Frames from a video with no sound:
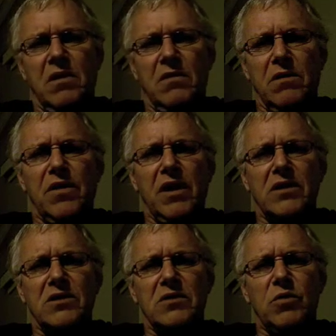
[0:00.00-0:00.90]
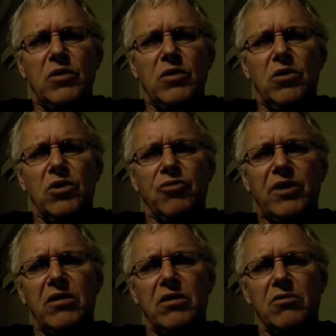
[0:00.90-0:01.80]
The thing is, we all agree
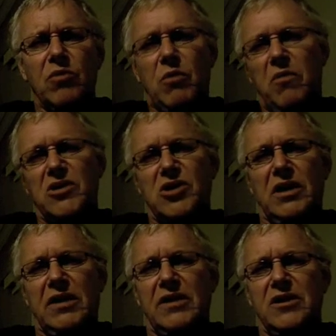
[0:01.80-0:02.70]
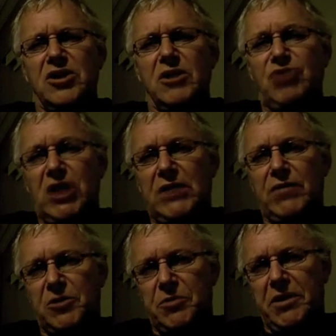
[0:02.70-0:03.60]
on, well, mostly, is objective
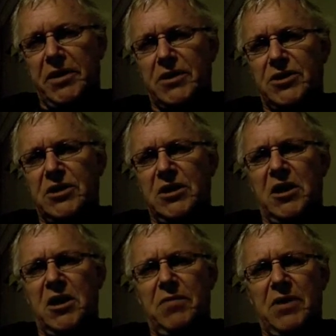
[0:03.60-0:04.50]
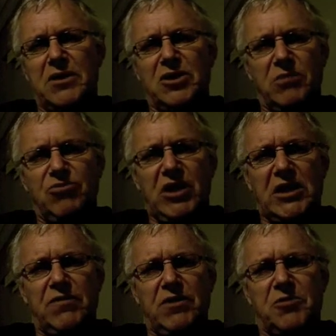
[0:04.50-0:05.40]
experience, but
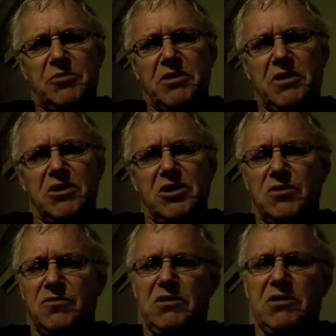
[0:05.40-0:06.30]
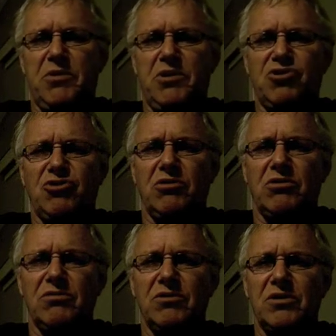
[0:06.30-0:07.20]
subjective experience is very personal
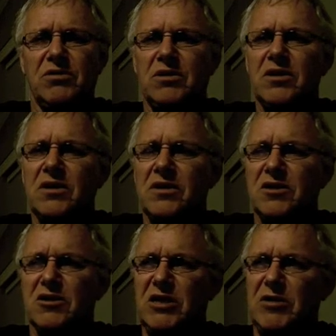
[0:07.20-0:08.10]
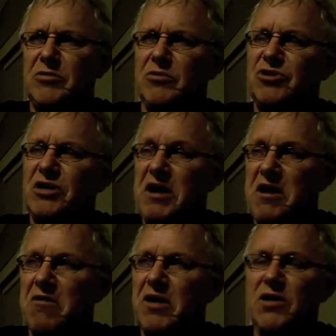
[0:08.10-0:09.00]
and susceptible to
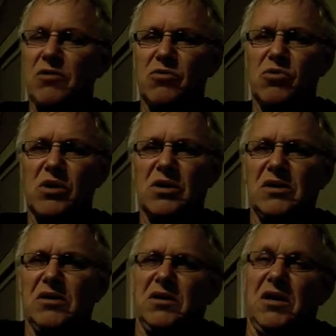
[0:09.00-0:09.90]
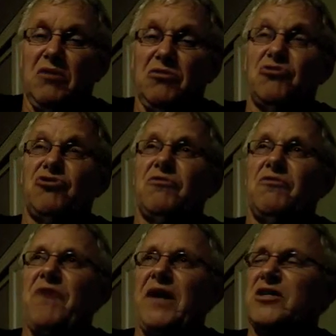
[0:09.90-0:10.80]
error or illusion,
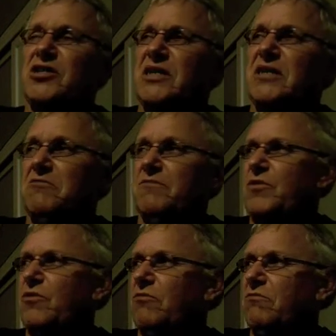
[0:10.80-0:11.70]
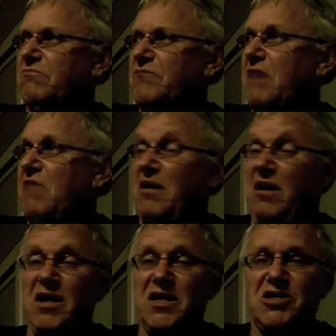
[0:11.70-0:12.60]
fantasy, or downright
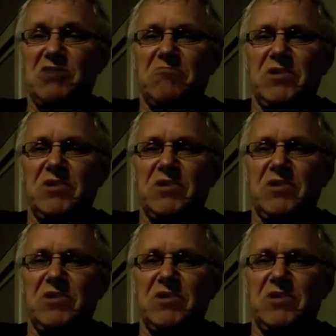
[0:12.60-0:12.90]
lies.